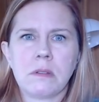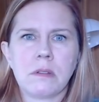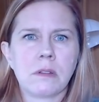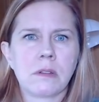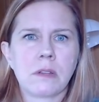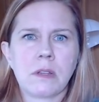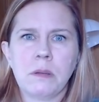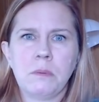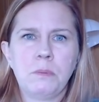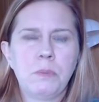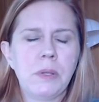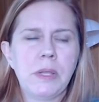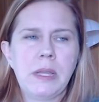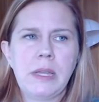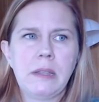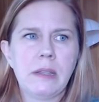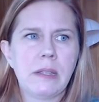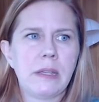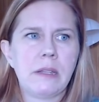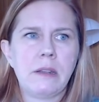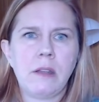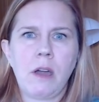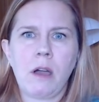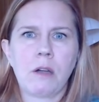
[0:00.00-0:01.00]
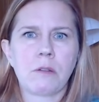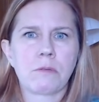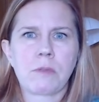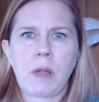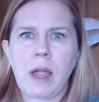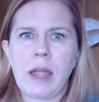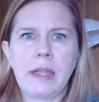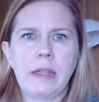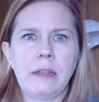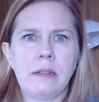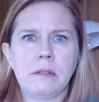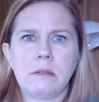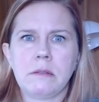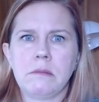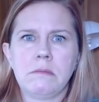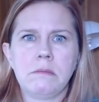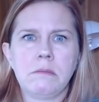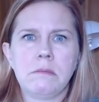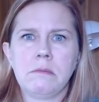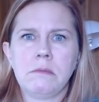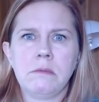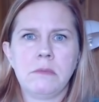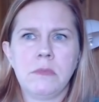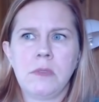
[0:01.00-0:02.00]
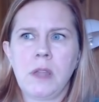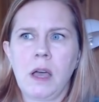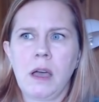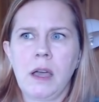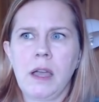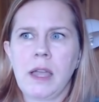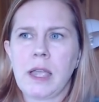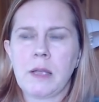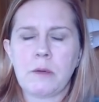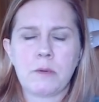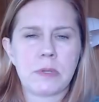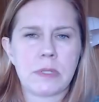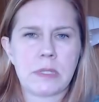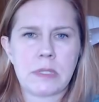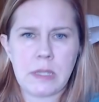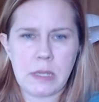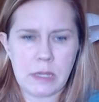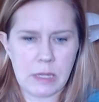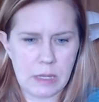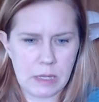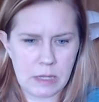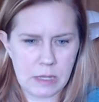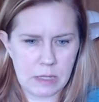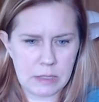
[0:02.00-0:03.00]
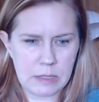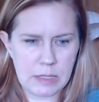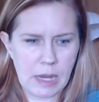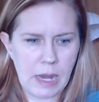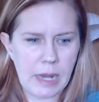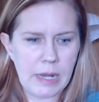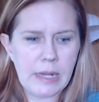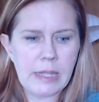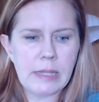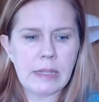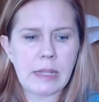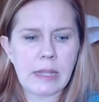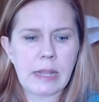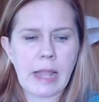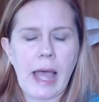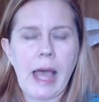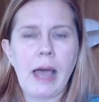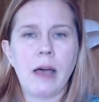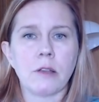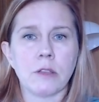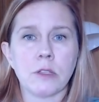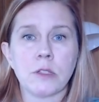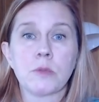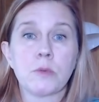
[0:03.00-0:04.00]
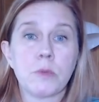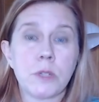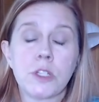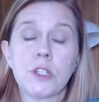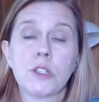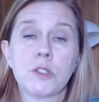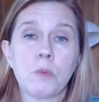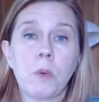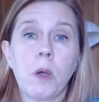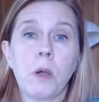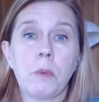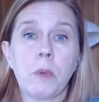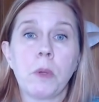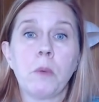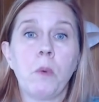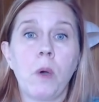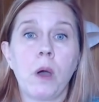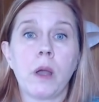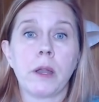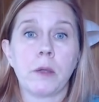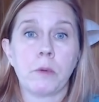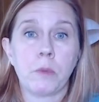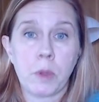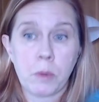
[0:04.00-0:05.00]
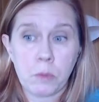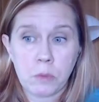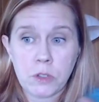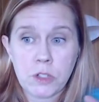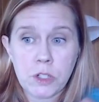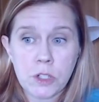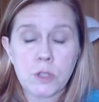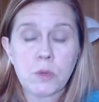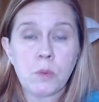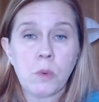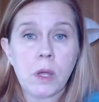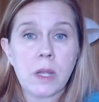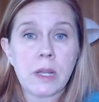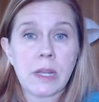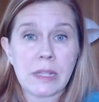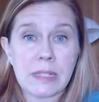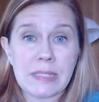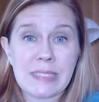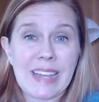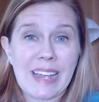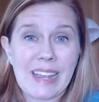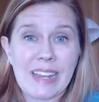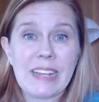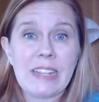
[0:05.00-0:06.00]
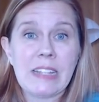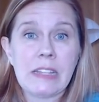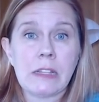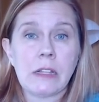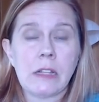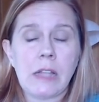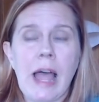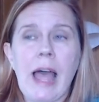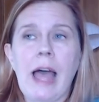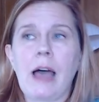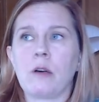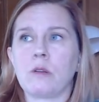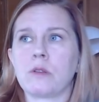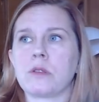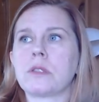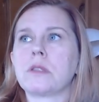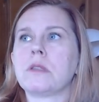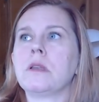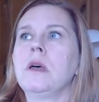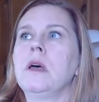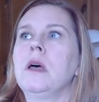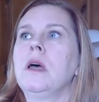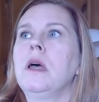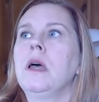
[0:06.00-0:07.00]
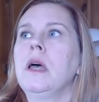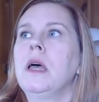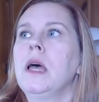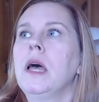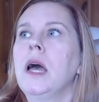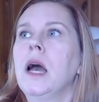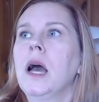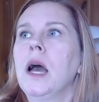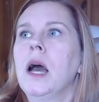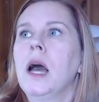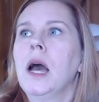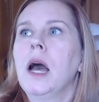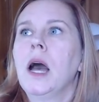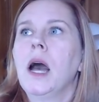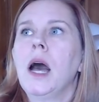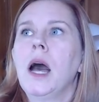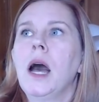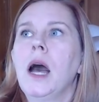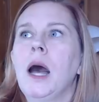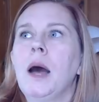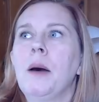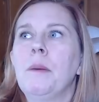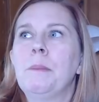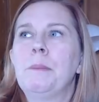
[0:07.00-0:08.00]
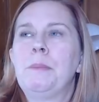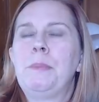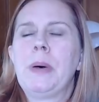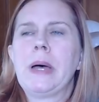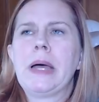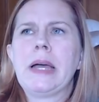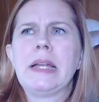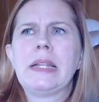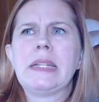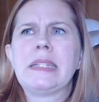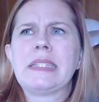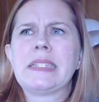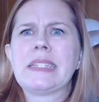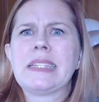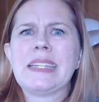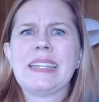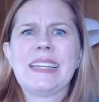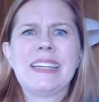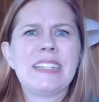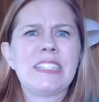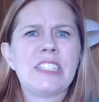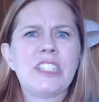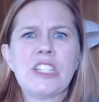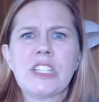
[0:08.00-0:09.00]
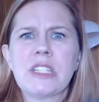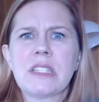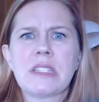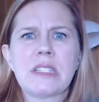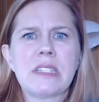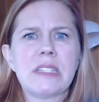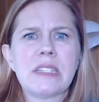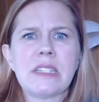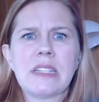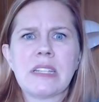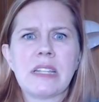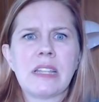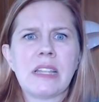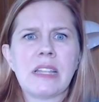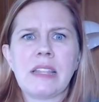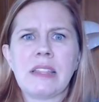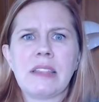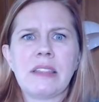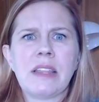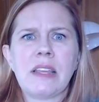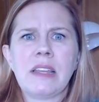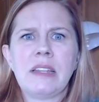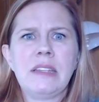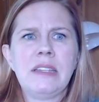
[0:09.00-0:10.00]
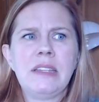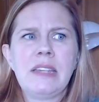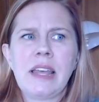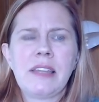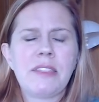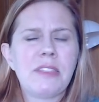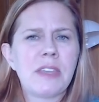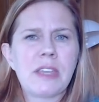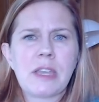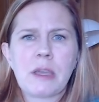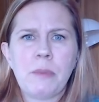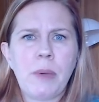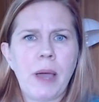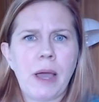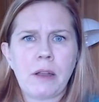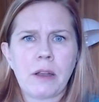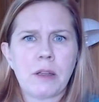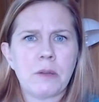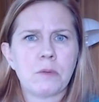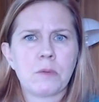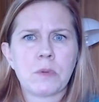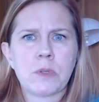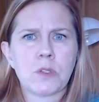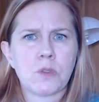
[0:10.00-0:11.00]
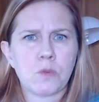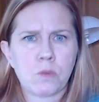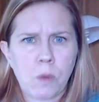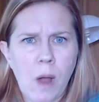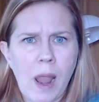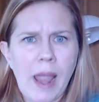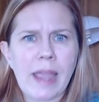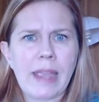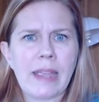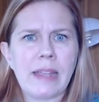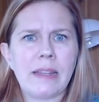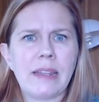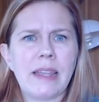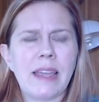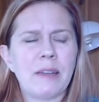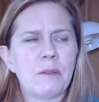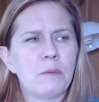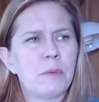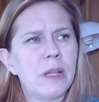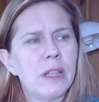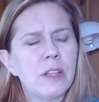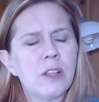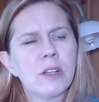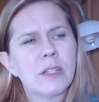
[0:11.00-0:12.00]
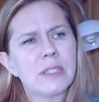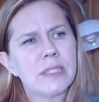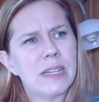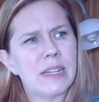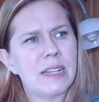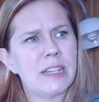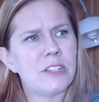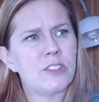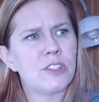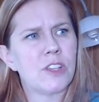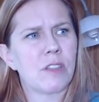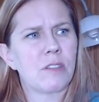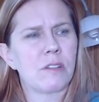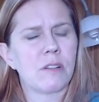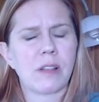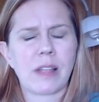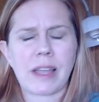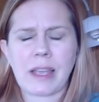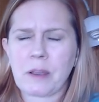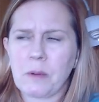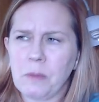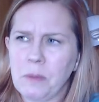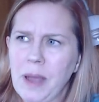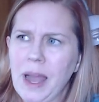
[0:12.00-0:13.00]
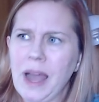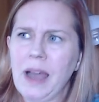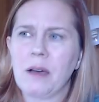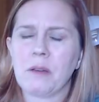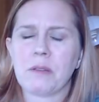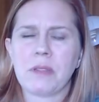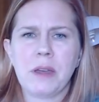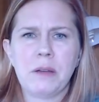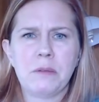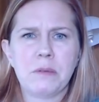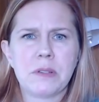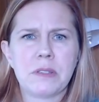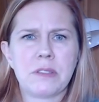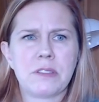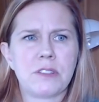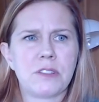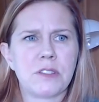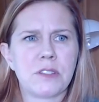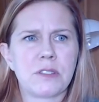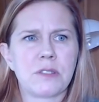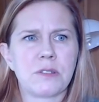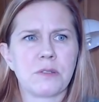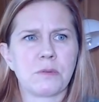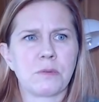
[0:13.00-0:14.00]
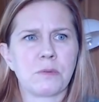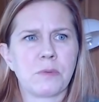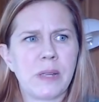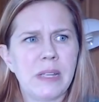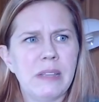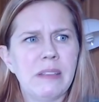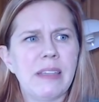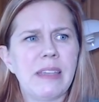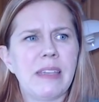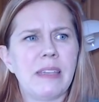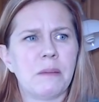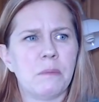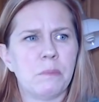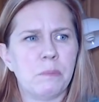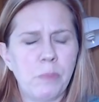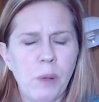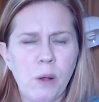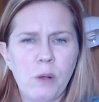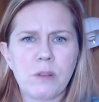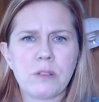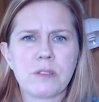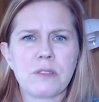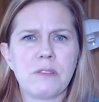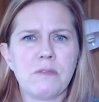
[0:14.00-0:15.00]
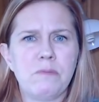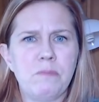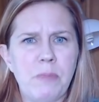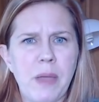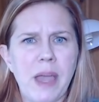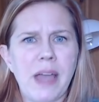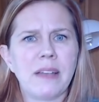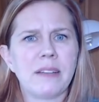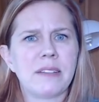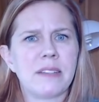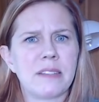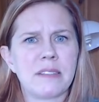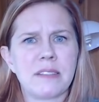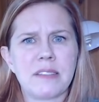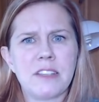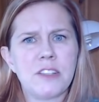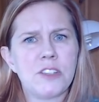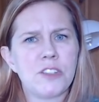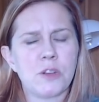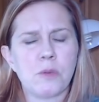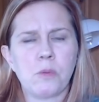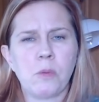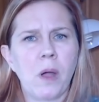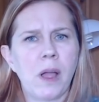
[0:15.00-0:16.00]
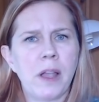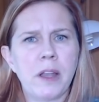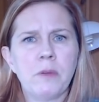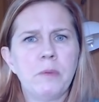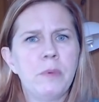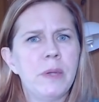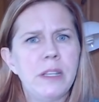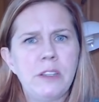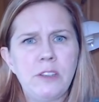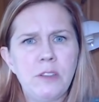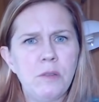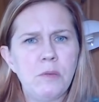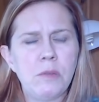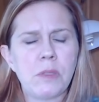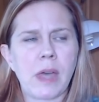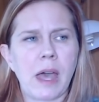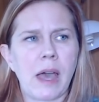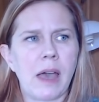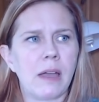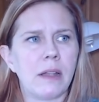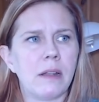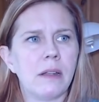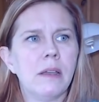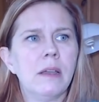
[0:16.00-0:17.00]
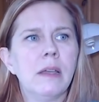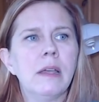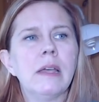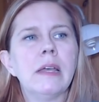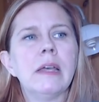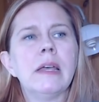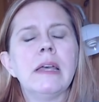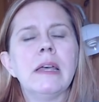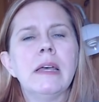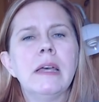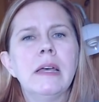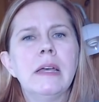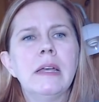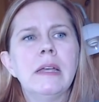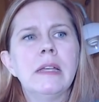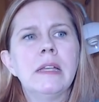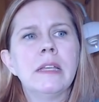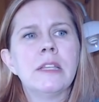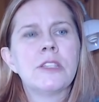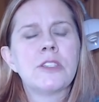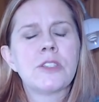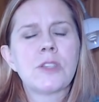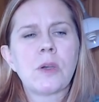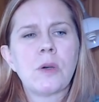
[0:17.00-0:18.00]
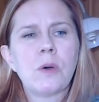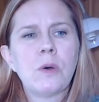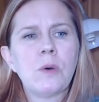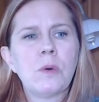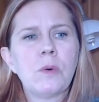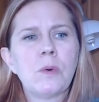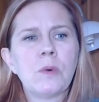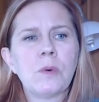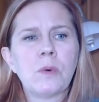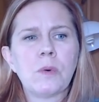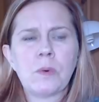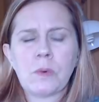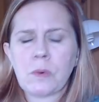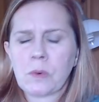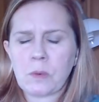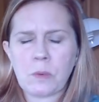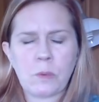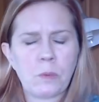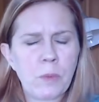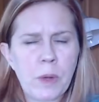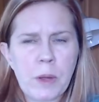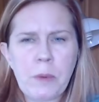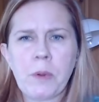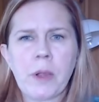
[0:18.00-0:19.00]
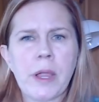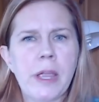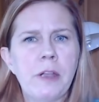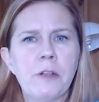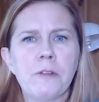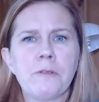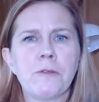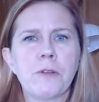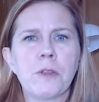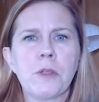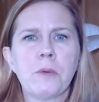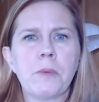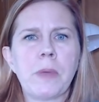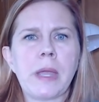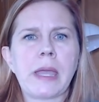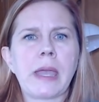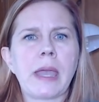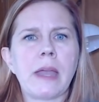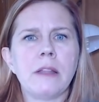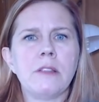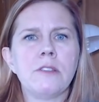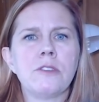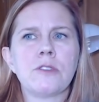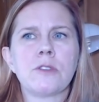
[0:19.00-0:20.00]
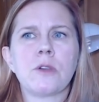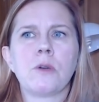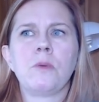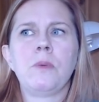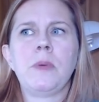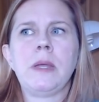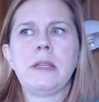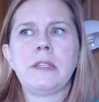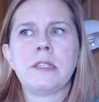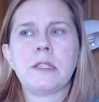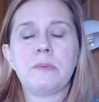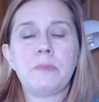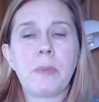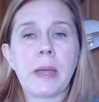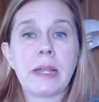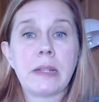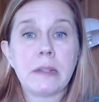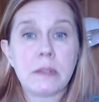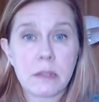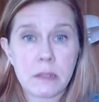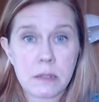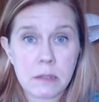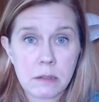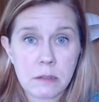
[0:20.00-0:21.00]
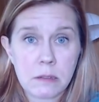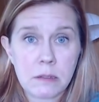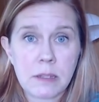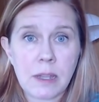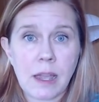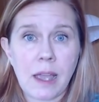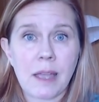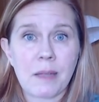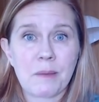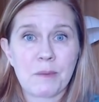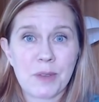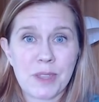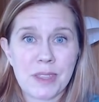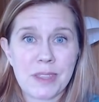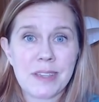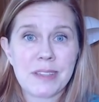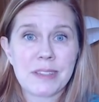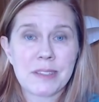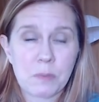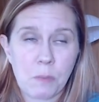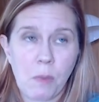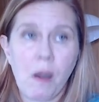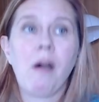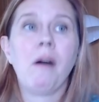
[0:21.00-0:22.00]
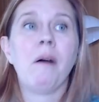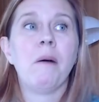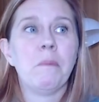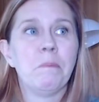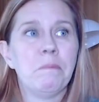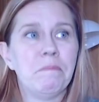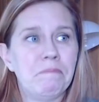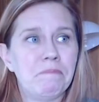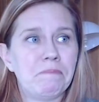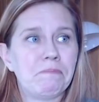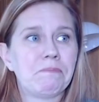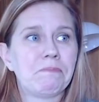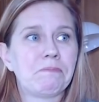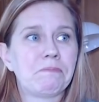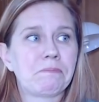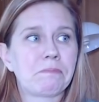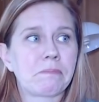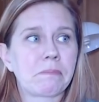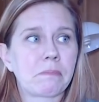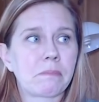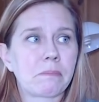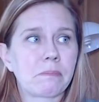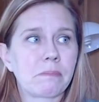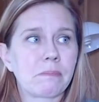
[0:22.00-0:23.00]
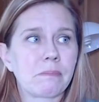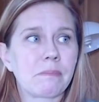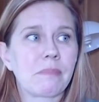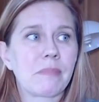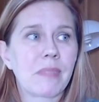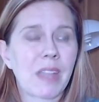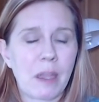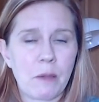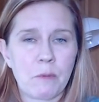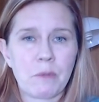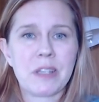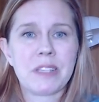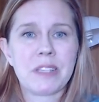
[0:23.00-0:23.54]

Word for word: completely not right not it was a tiny little house which is what we wanted we just wanted a tiny little house but it just nothing about it was right and we looked at each other like wow that was just a really impulsive bad decision why did we do that so we were here for the weekend, so we spent time with his mom and we